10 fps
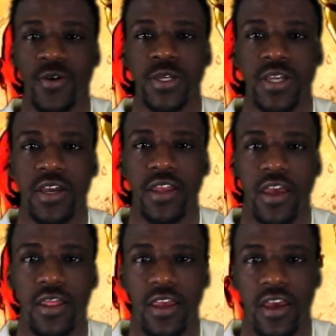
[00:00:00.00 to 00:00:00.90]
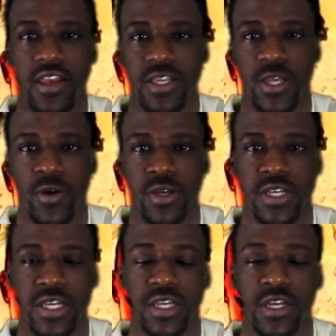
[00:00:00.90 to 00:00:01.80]
seen in the hit series
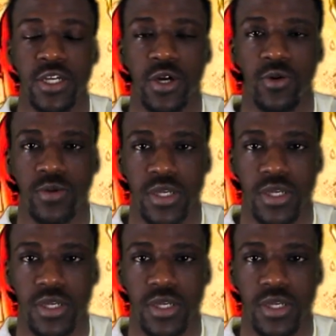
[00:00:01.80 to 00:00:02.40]
Jessica Jones,